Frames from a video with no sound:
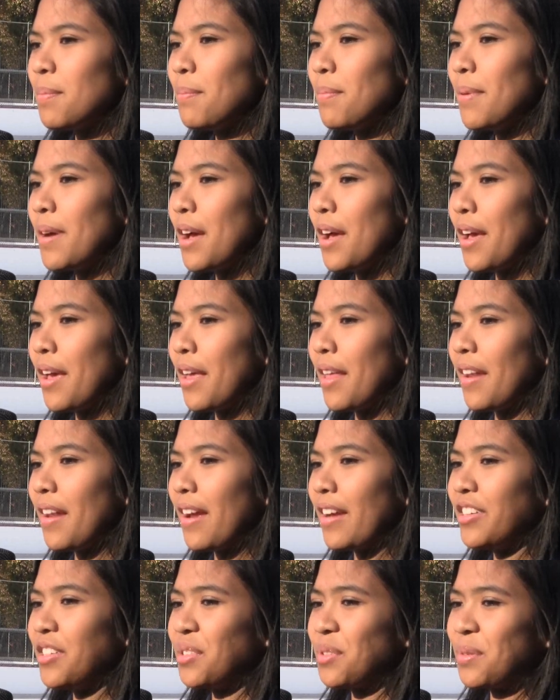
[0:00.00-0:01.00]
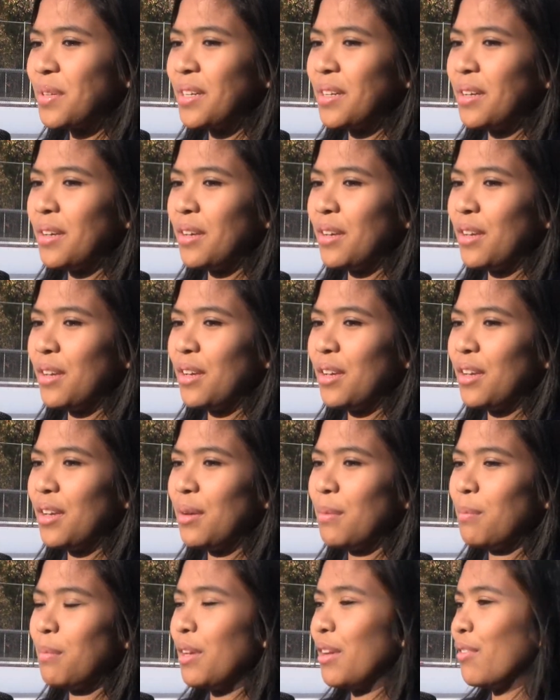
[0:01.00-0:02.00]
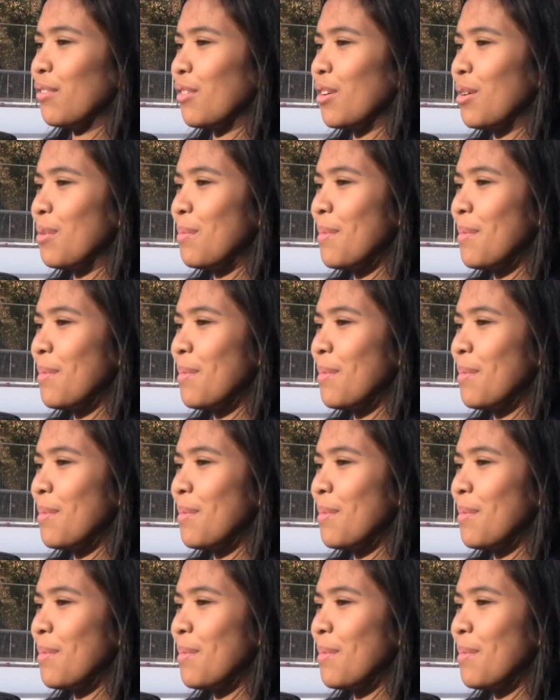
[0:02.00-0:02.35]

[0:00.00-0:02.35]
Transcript: but I just want to be a role